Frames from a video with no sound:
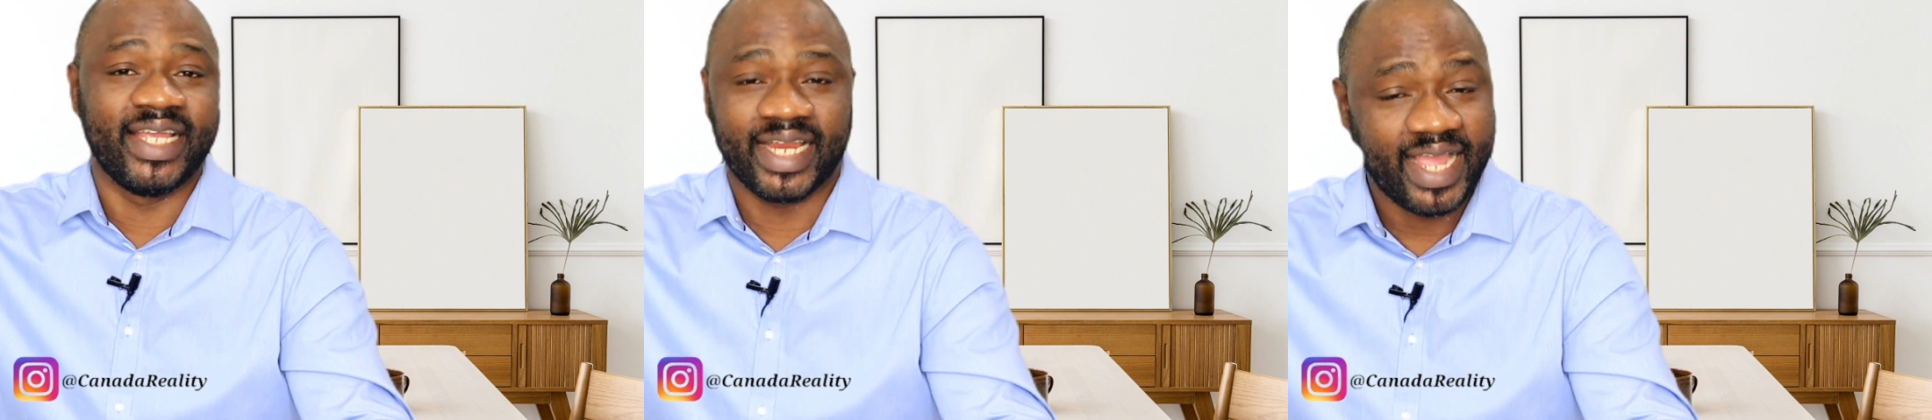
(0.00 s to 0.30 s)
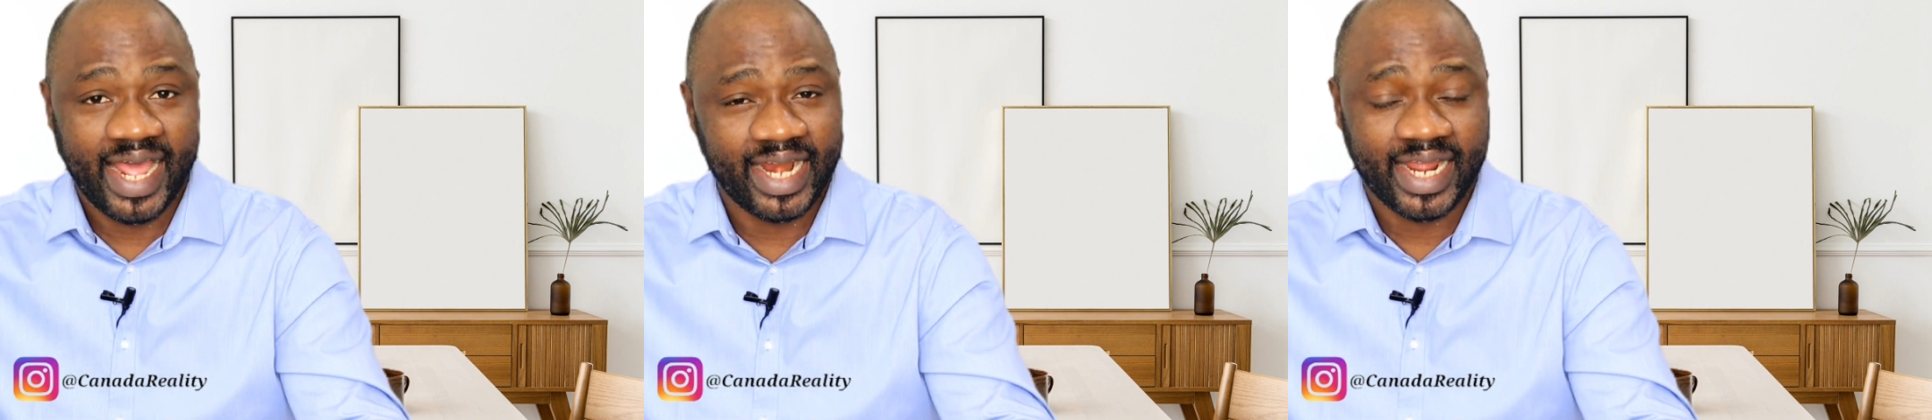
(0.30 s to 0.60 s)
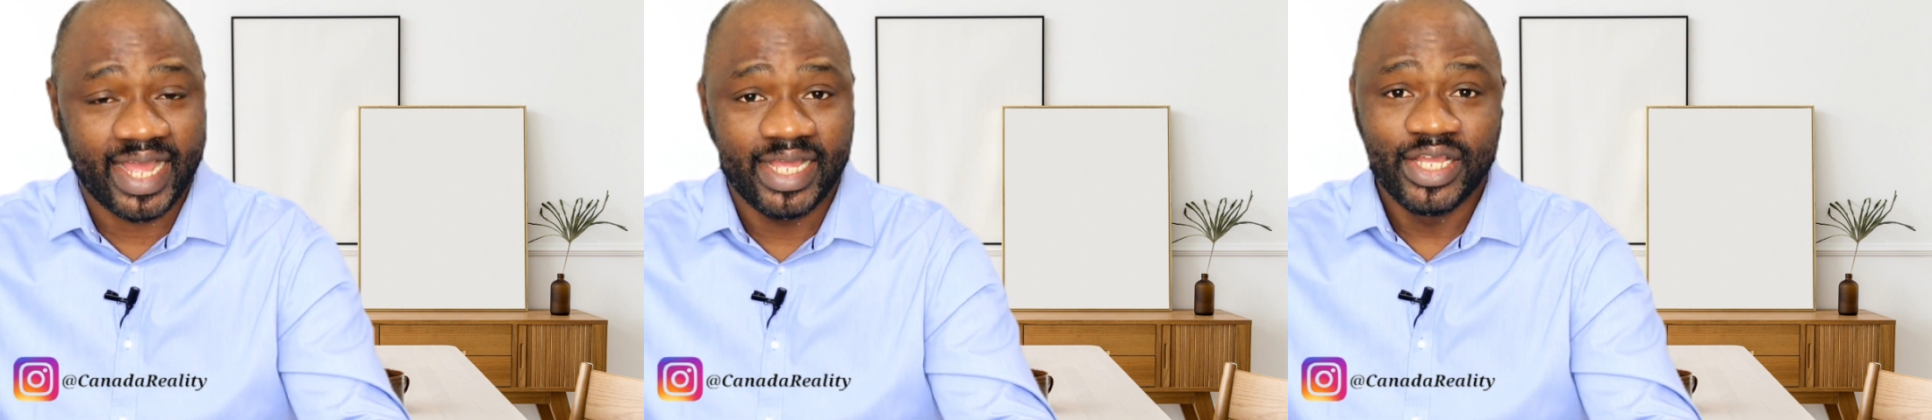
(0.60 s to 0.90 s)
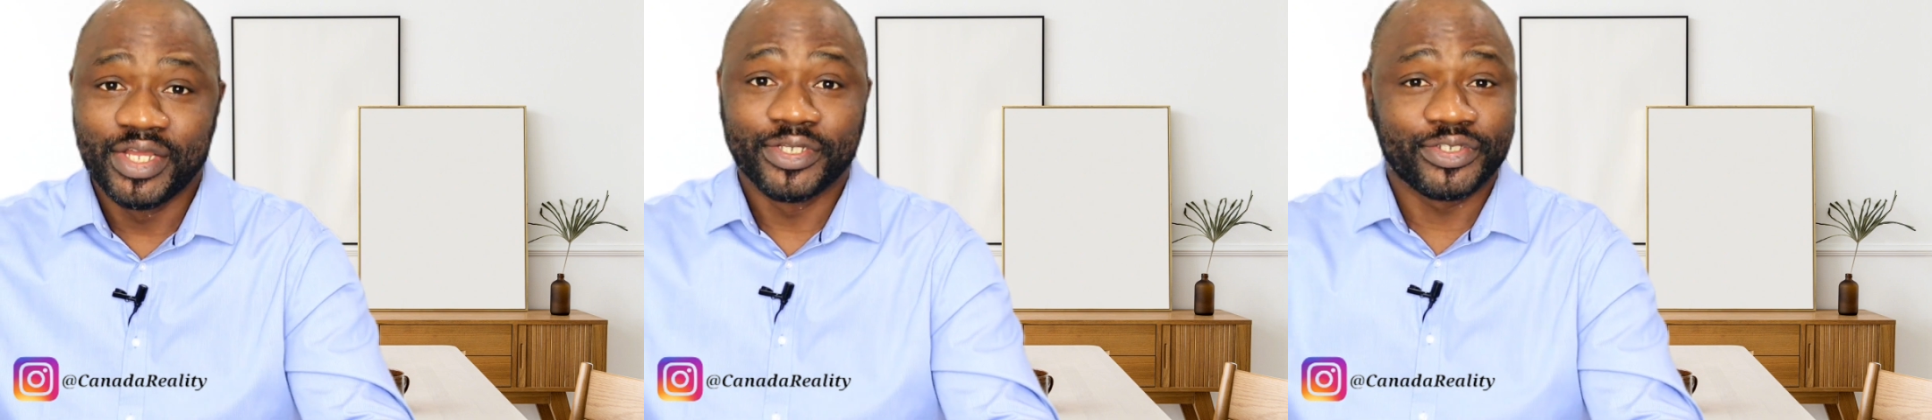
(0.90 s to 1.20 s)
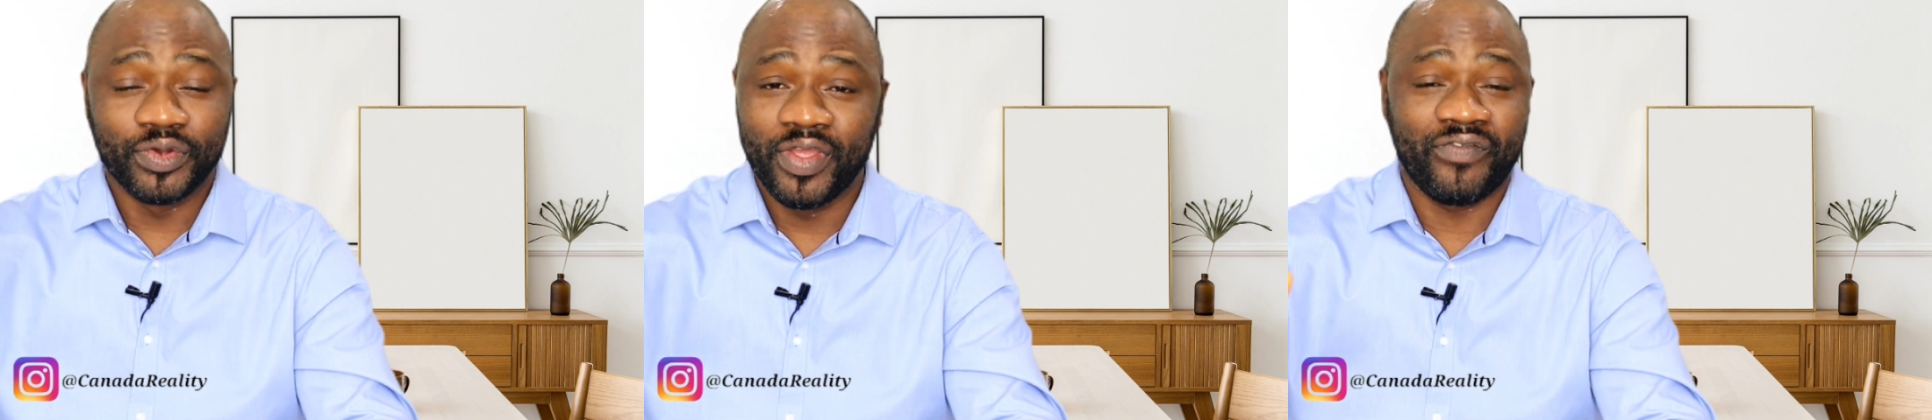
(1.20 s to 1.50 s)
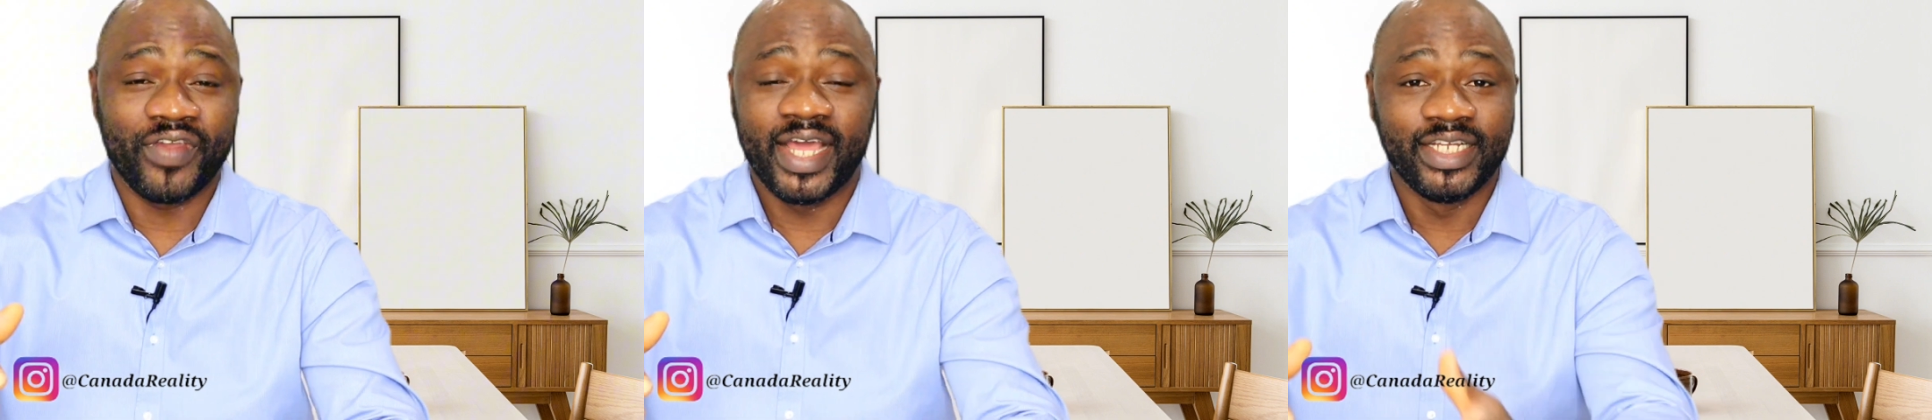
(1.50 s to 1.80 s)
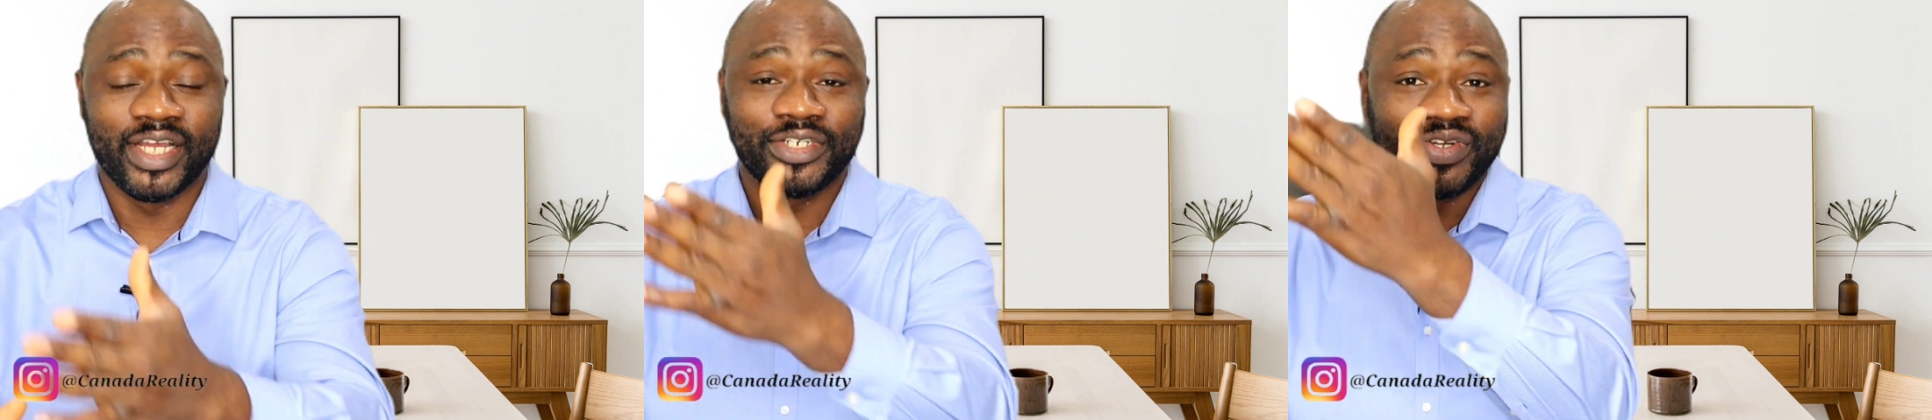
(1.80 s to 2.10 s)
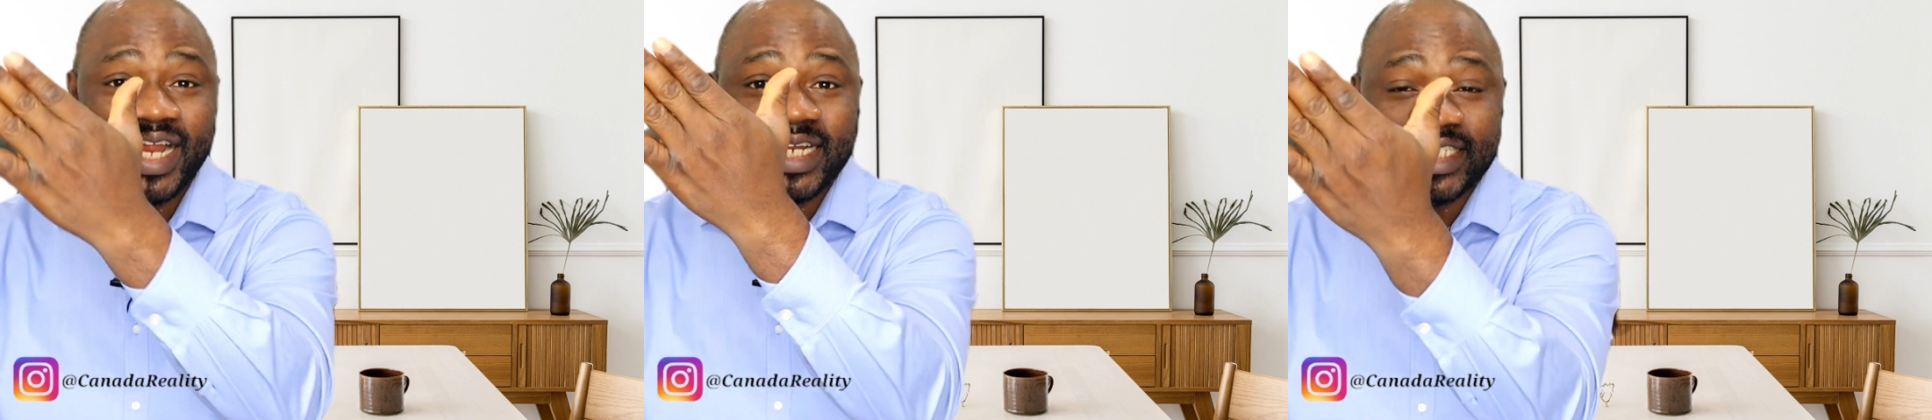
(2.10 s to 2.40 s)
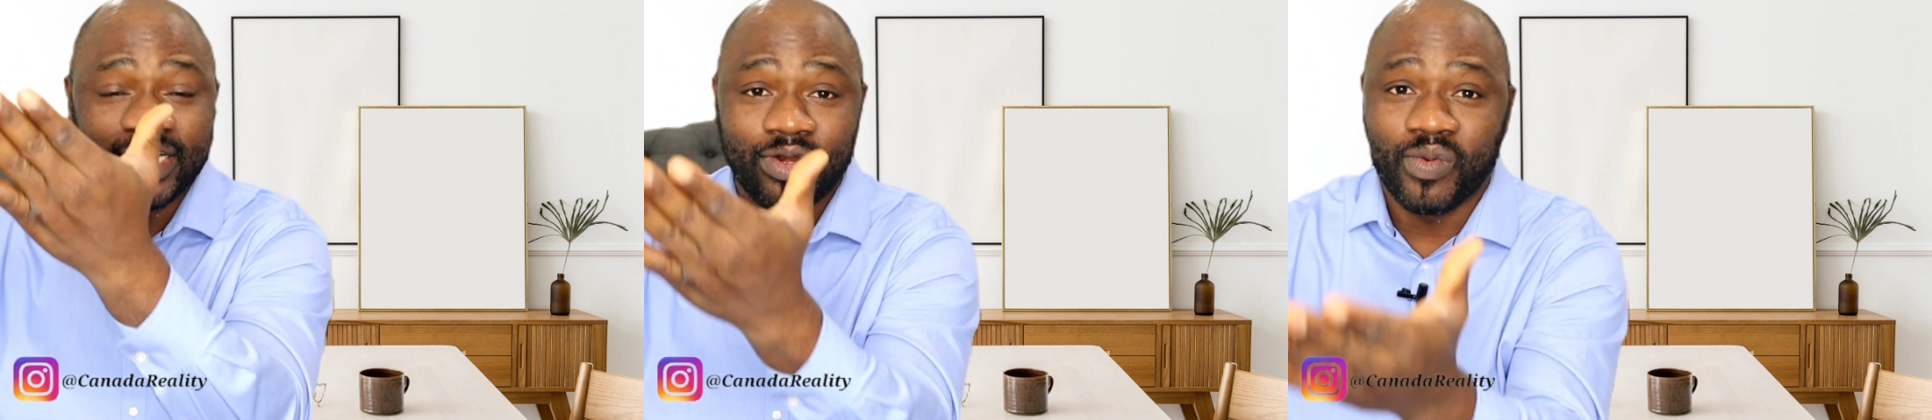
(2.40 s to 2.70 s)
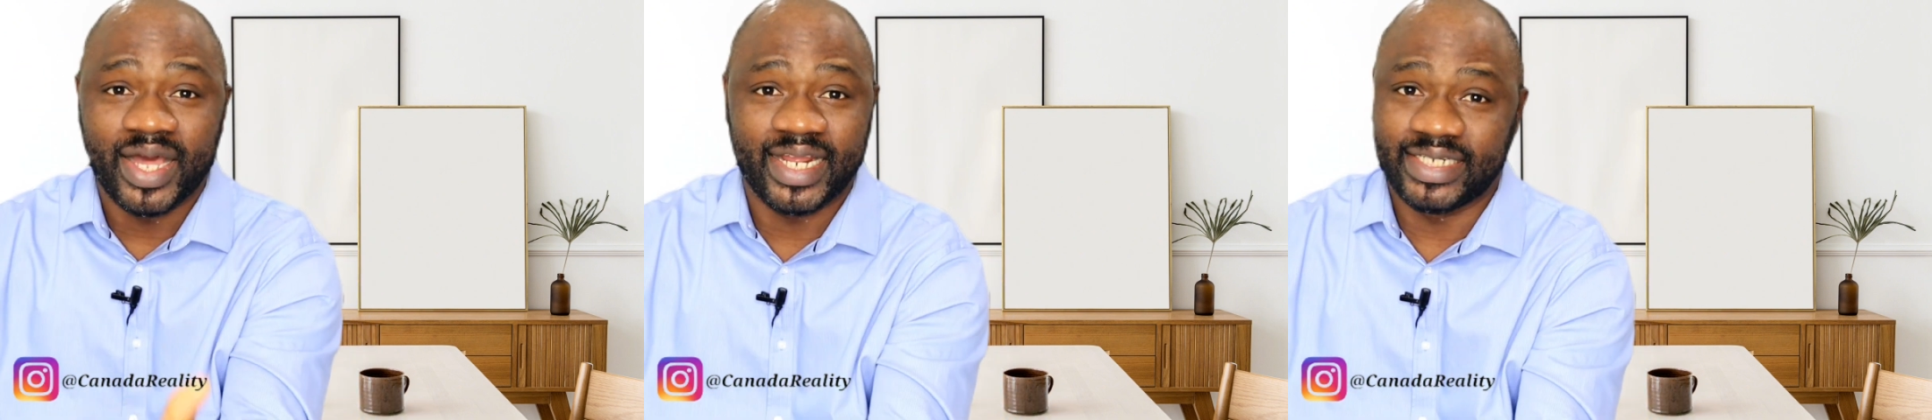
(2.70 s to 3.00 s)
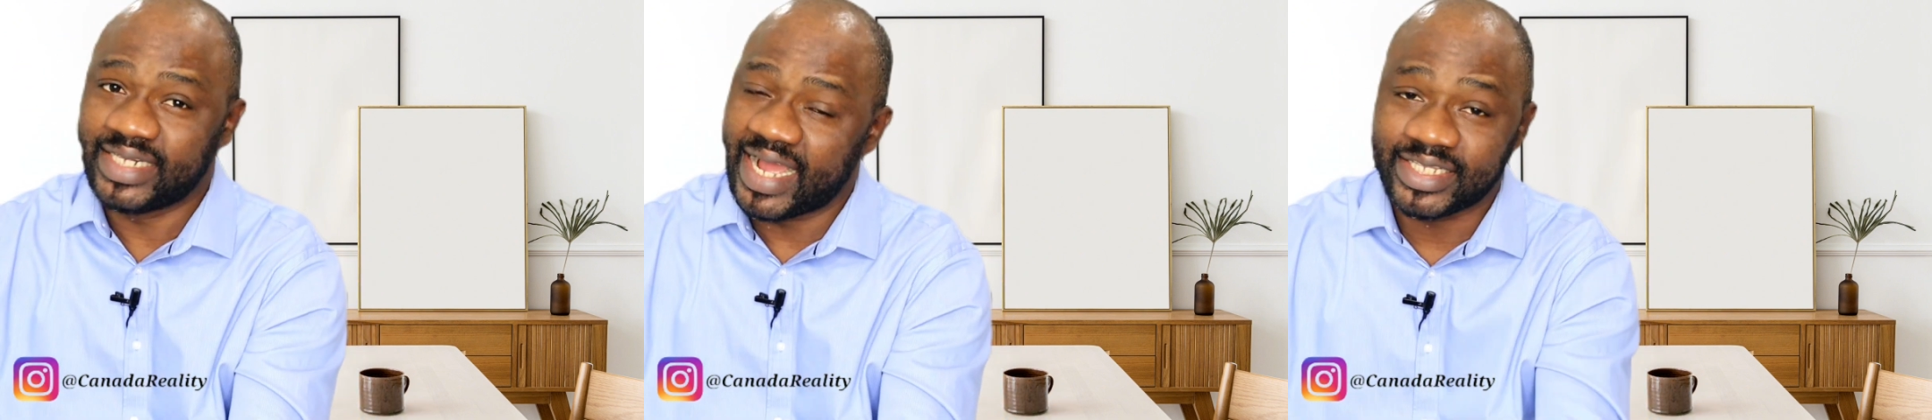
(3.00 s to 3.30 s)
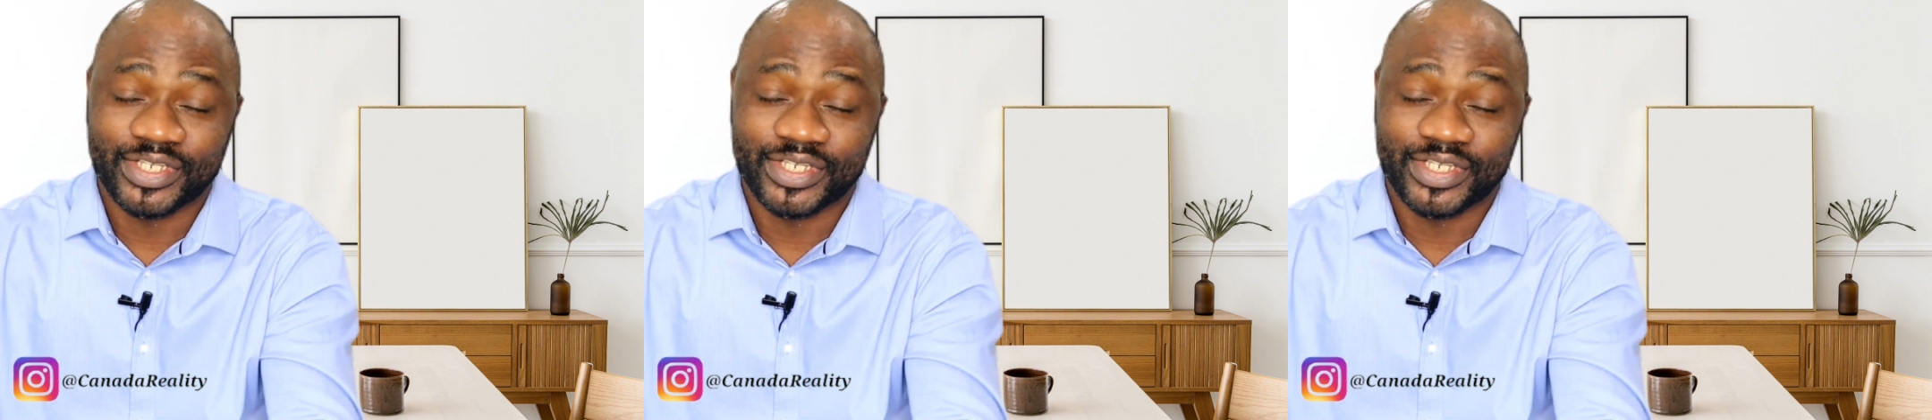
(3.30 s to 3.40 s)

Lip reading: in Canada. So if you're doing anything lower than that,